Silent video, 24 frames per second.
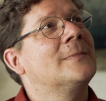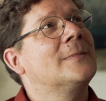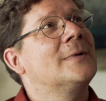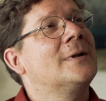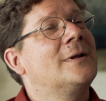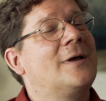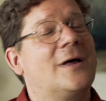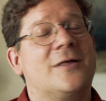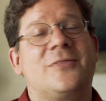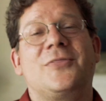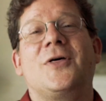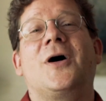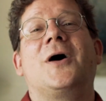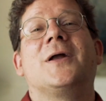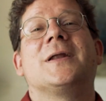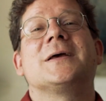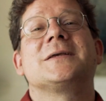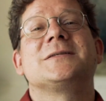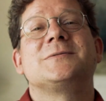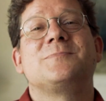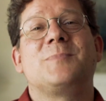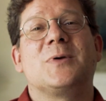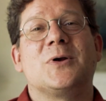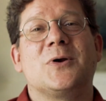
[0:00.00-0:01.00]
thought
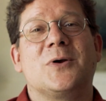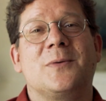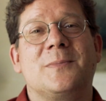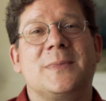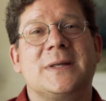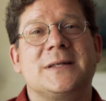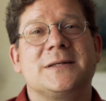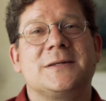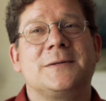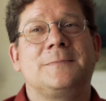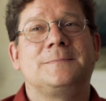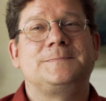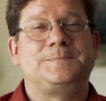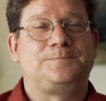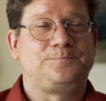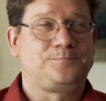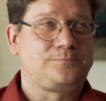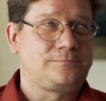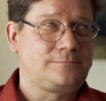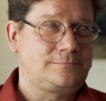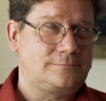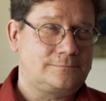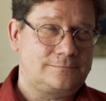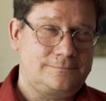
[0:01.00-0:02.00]
experiment.
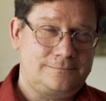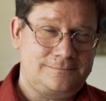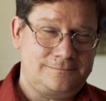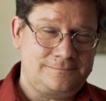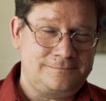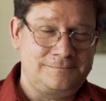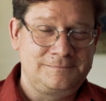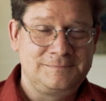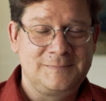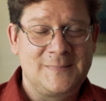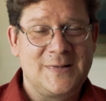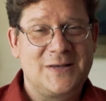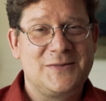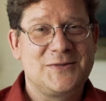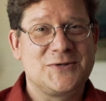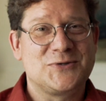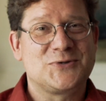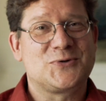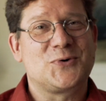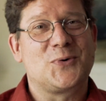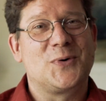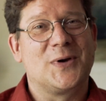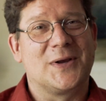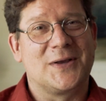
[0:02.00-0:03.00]
The
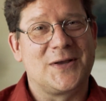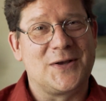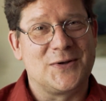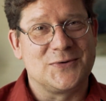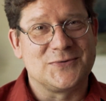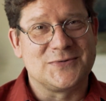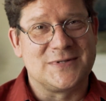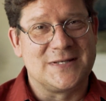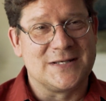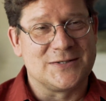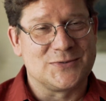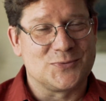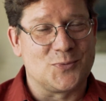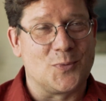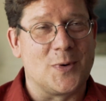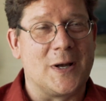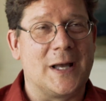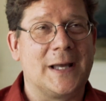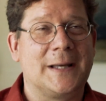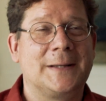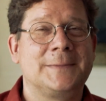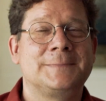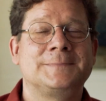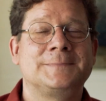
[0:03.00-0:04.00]
story goes this way.